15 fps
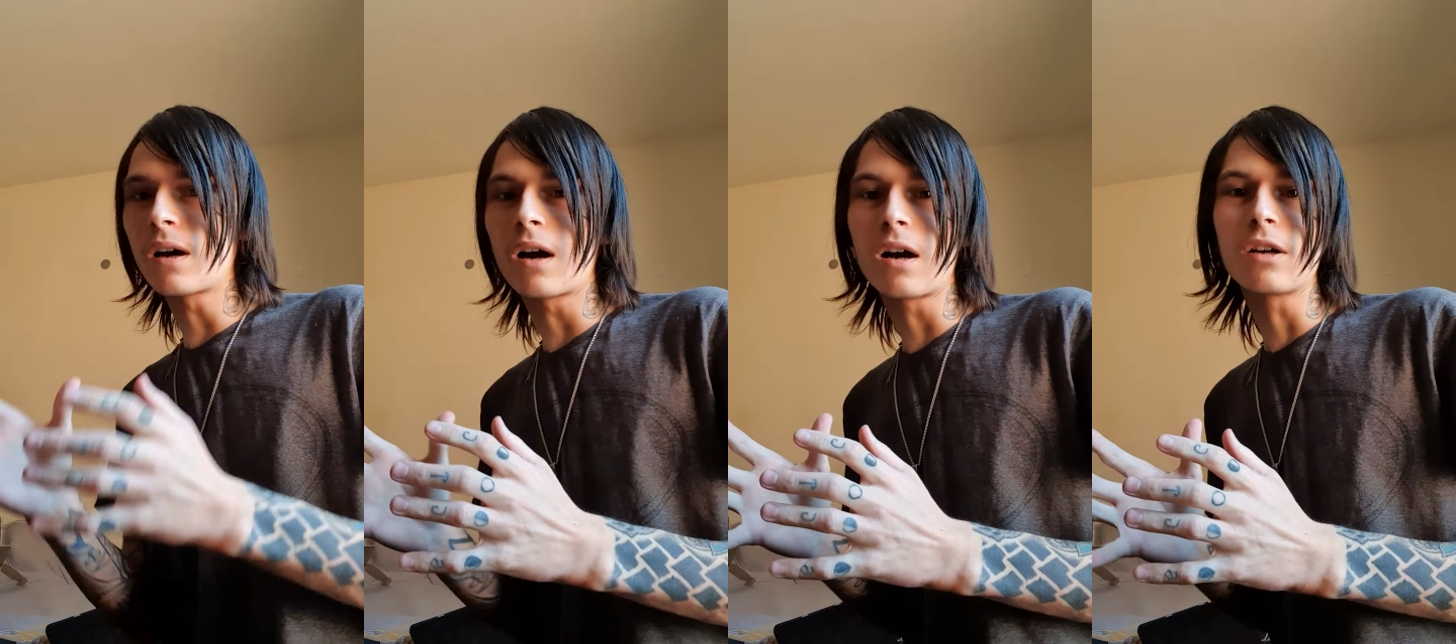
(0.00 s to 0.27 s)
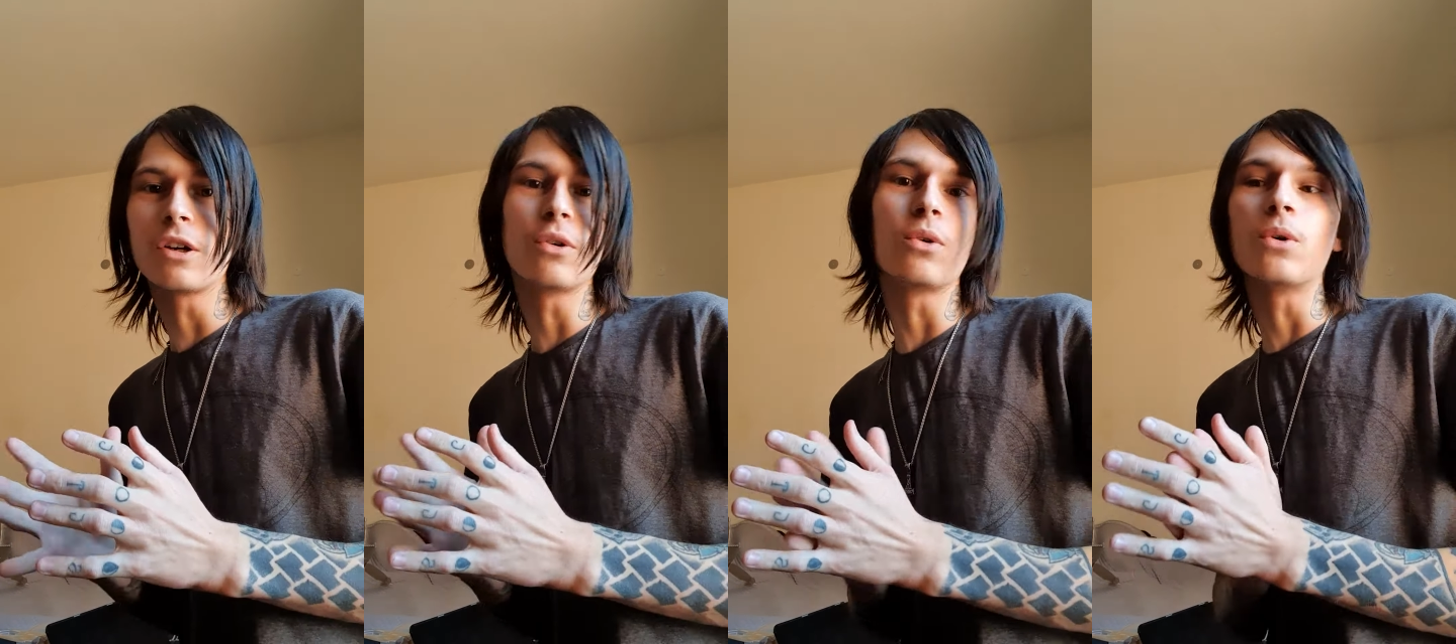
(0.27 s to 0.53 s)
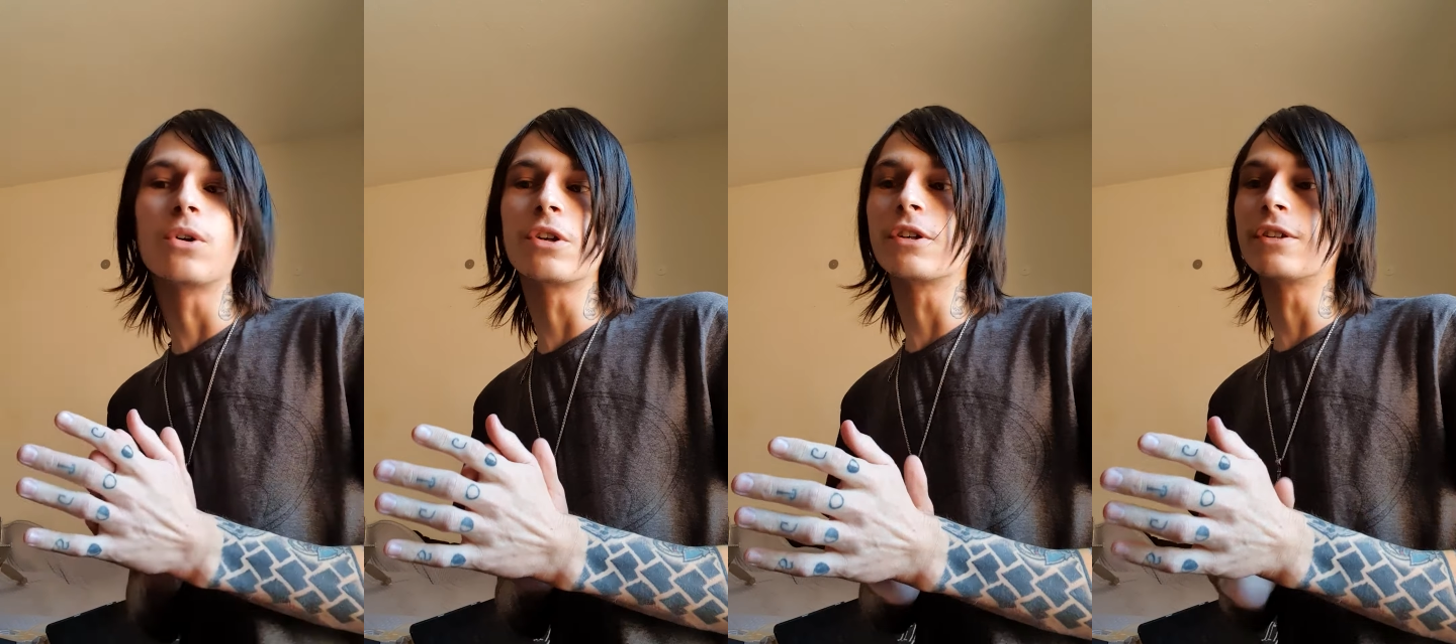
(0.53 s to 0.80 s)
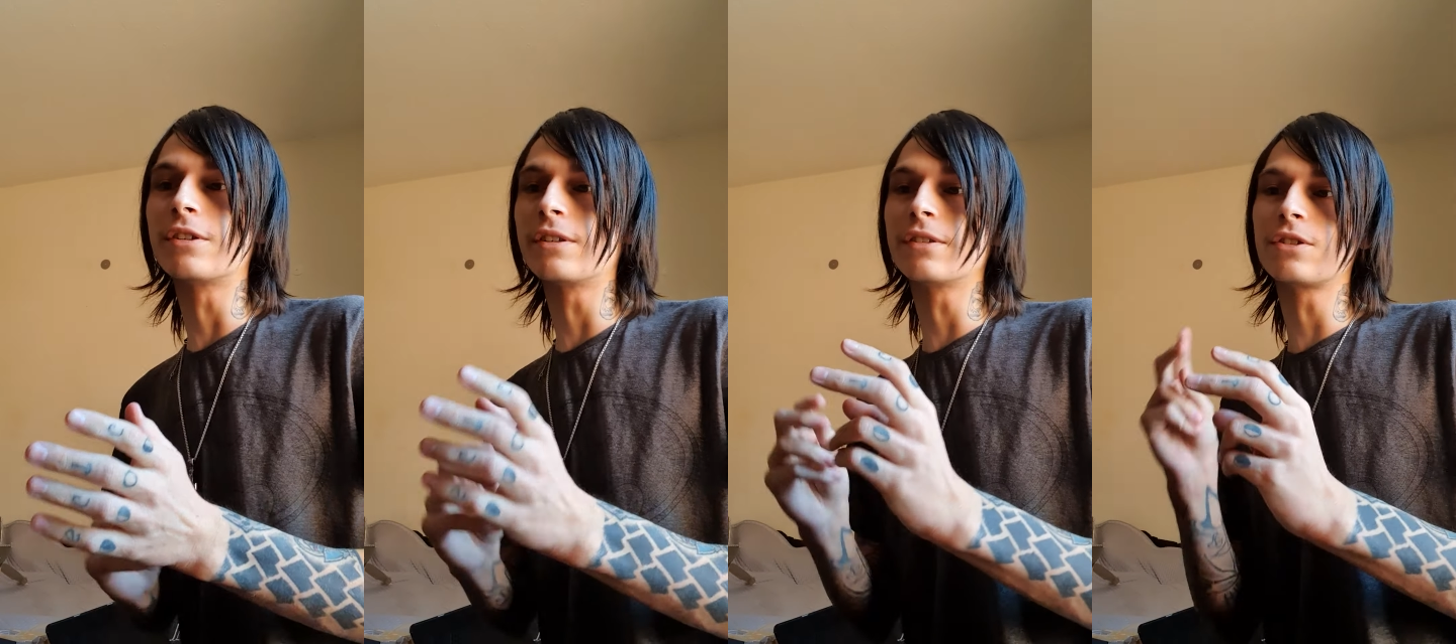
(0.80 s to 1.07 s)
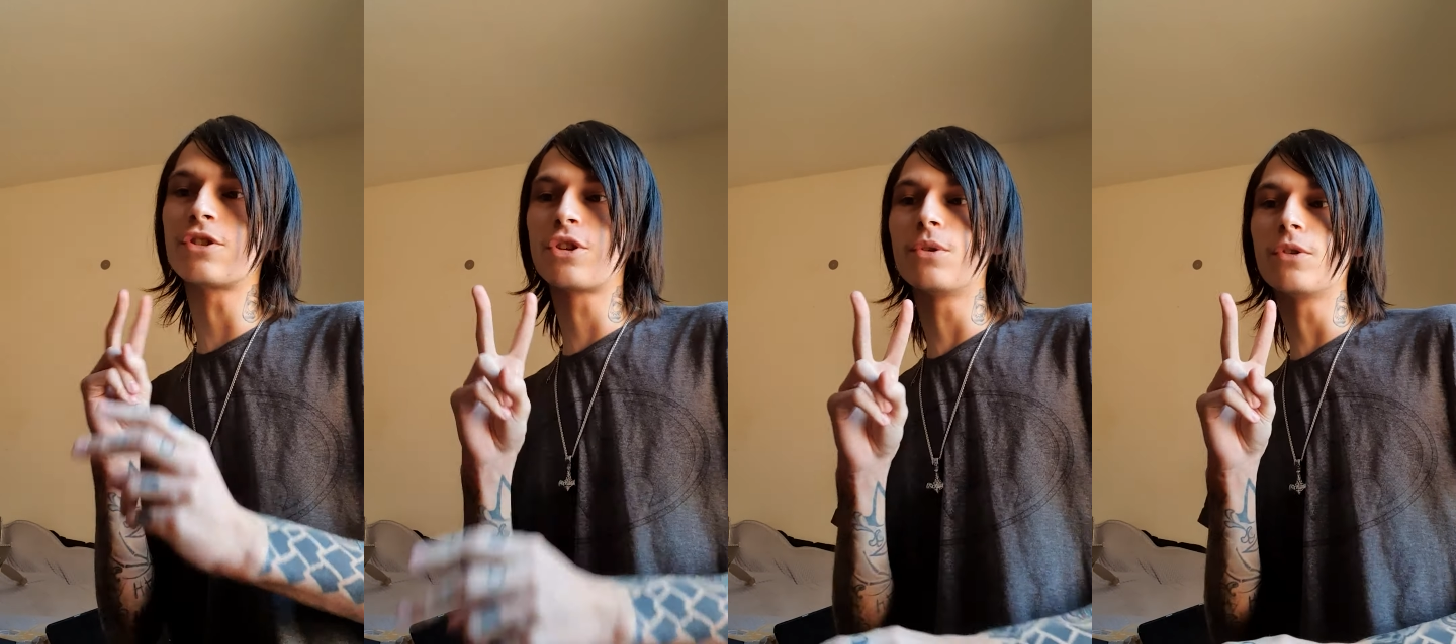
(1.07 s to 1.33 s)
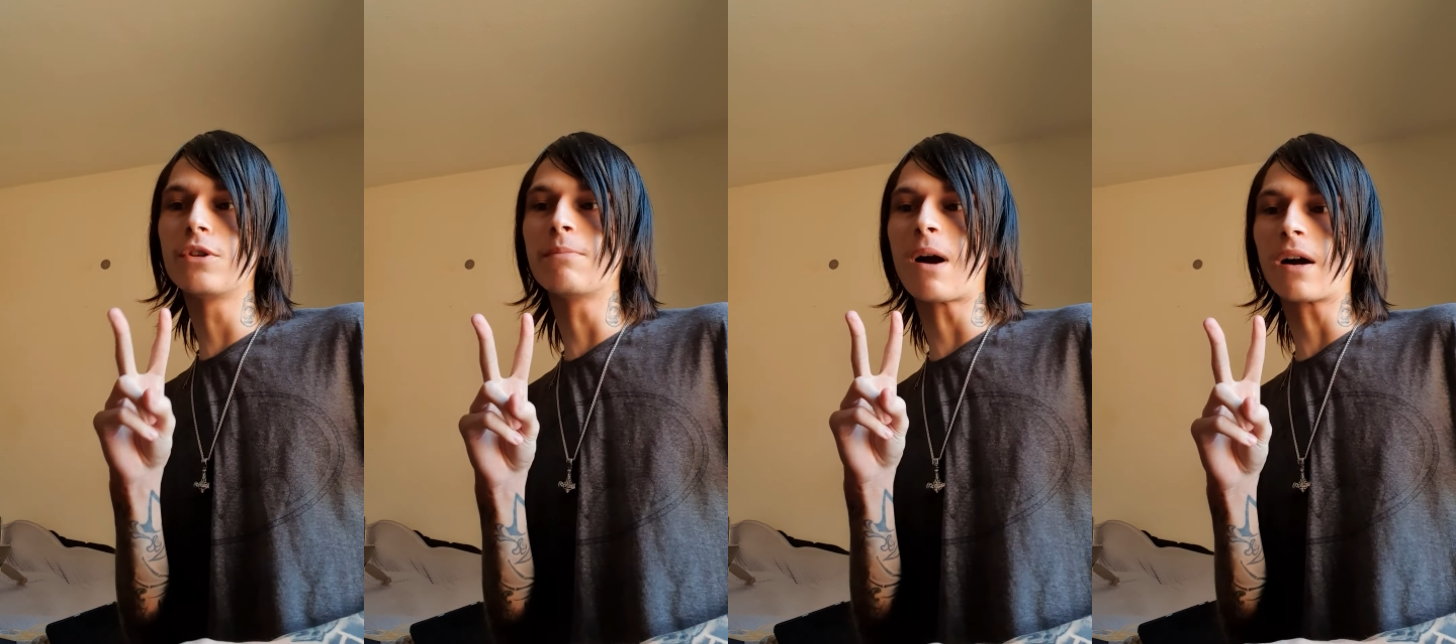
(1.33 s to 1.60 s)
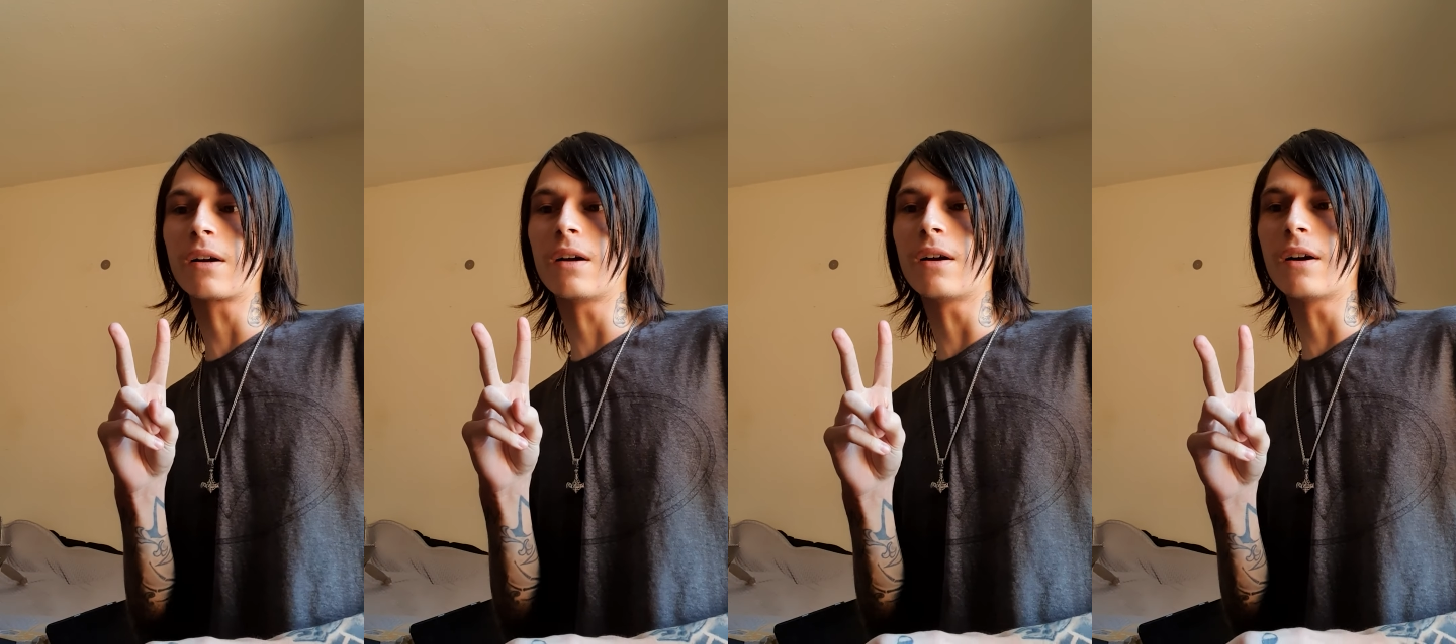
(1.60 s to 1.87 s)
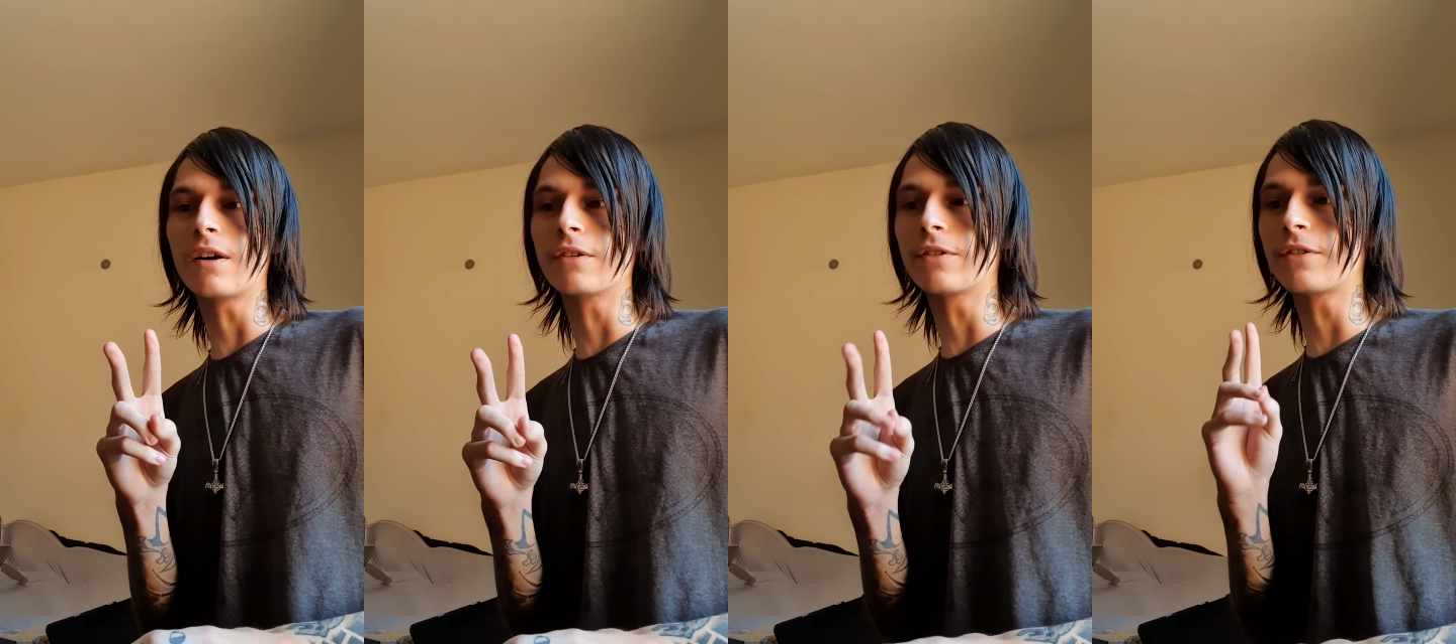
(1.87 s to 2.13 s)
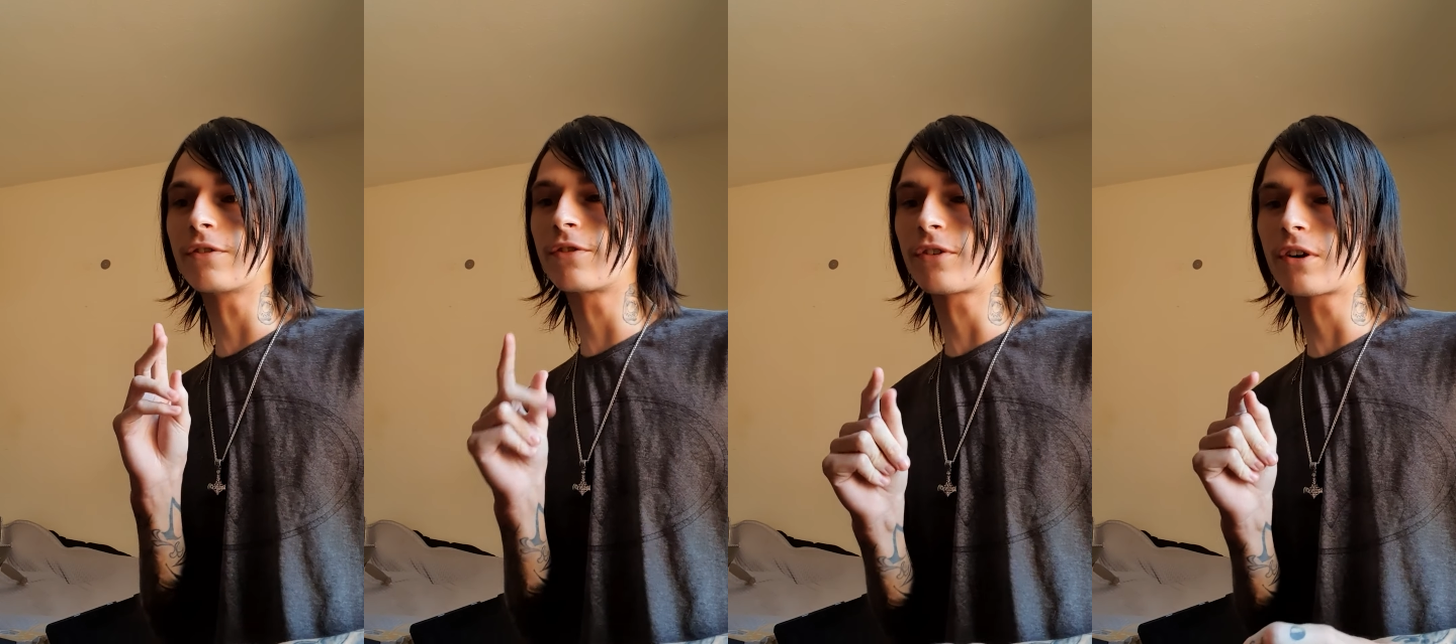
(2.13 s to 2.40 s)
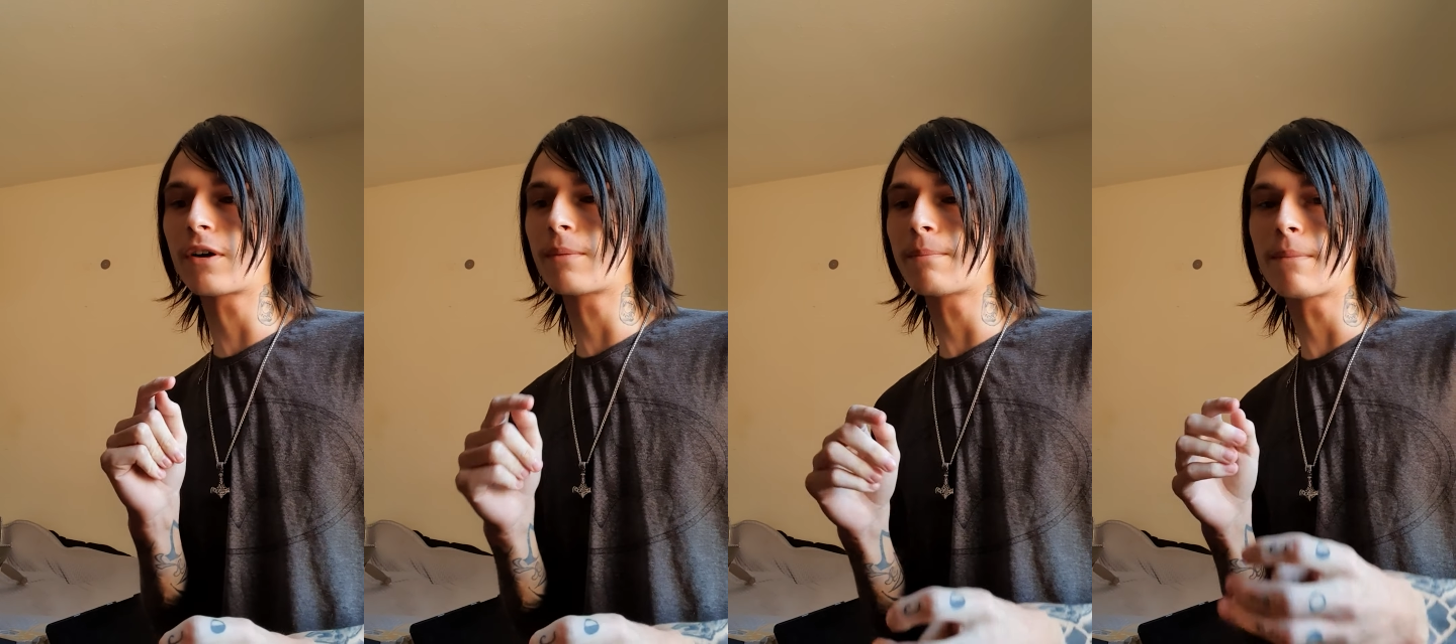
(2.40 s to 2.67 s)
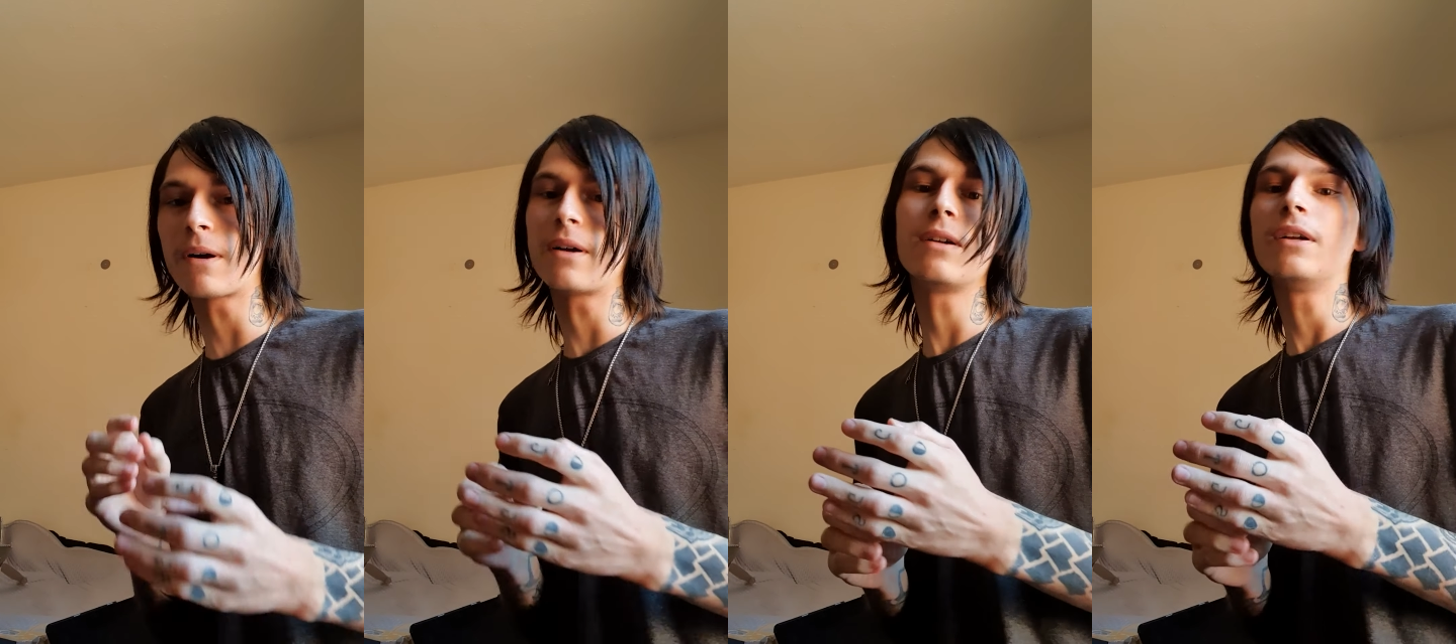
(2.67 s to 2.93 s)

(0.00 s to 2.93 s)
I ordered two new Bakugan from